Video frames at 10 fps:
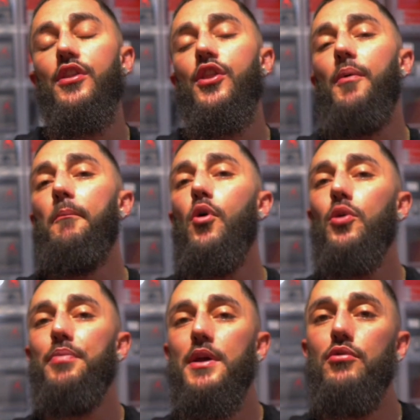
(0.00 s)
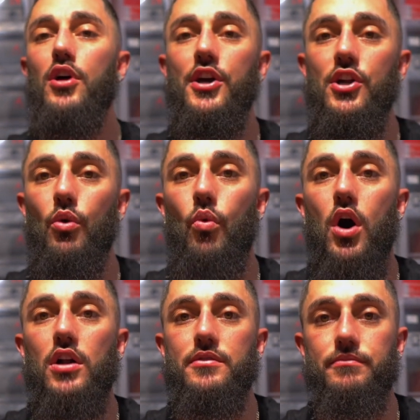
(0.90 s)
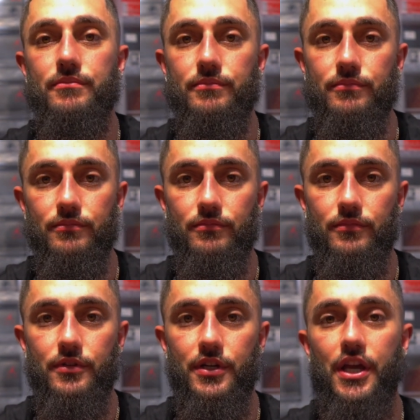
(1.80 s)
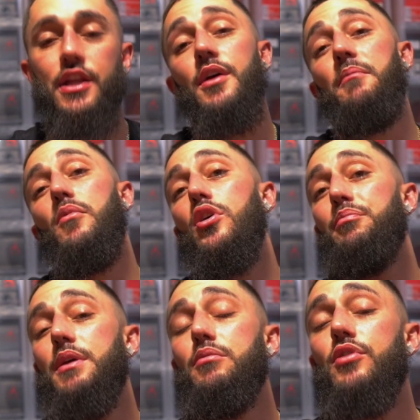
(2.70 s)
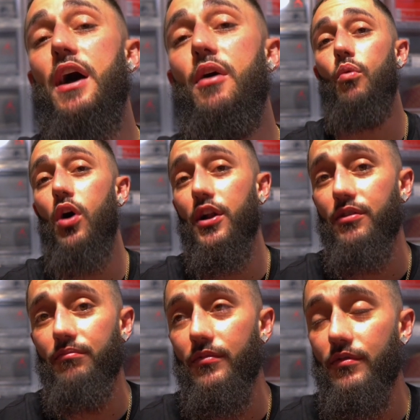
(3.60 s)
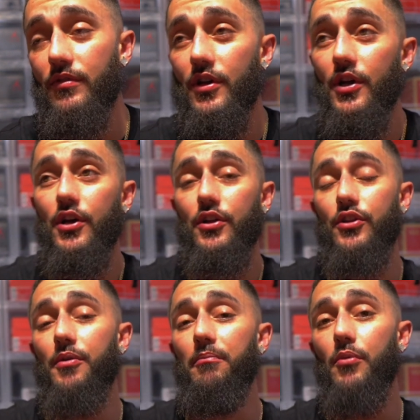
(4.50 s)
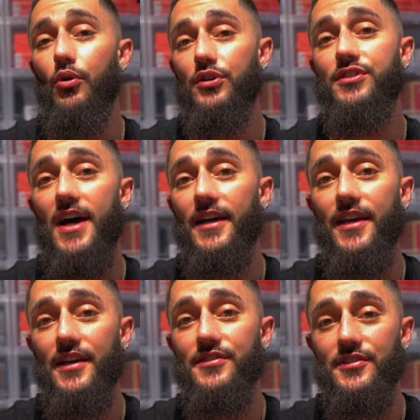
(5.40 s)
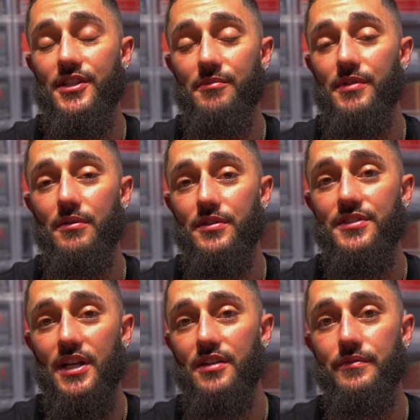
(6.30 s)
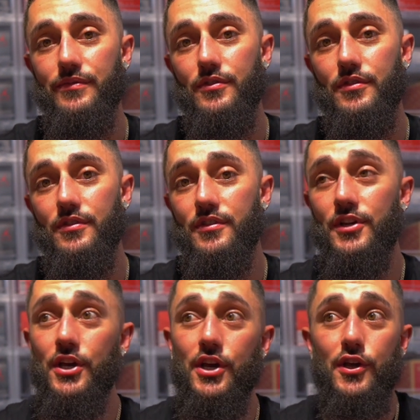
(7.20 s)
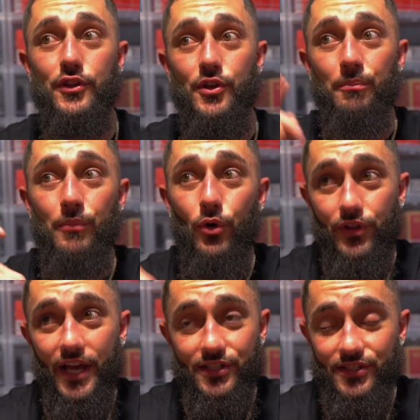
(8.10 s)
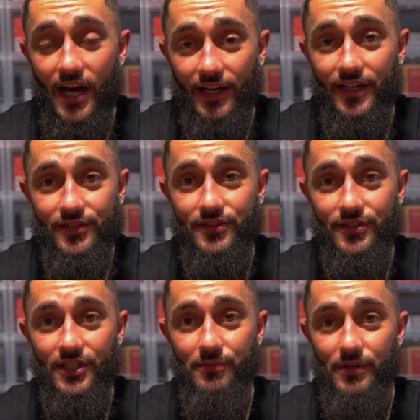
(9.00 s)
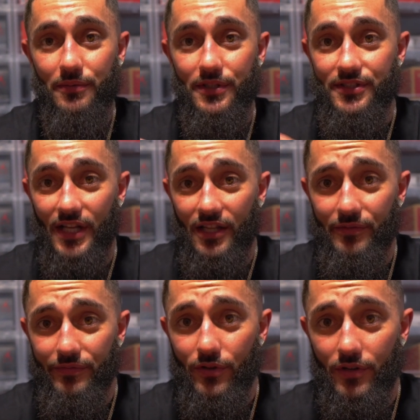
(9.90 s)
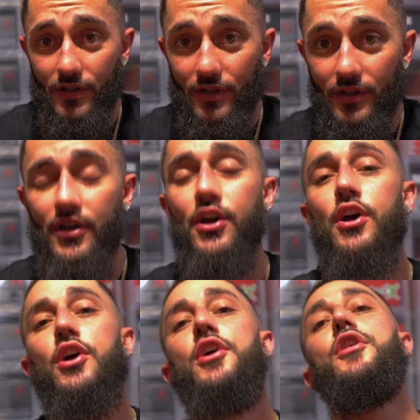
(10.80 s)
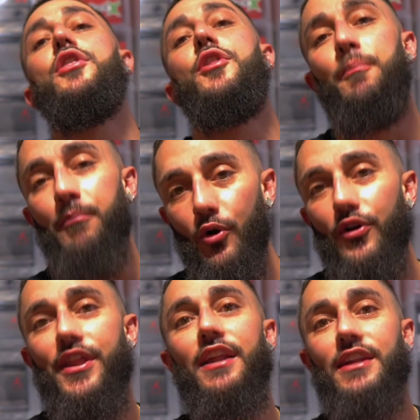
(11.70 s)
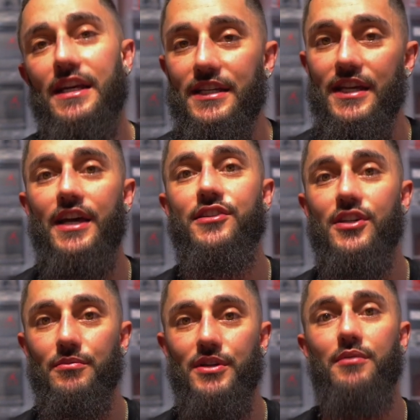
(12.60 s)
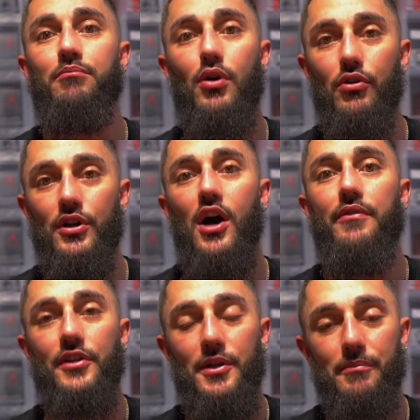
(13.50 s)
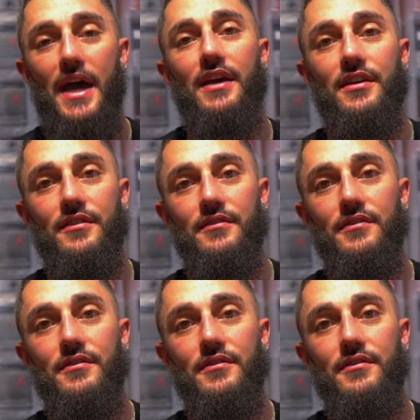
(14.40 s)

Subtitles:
the more people are going to want them. And the more people want them, the more StockX is going to be able to sell them for. The more that StockX is going to be able to sell them for, the more that Nike ends up getting broken off on the back end.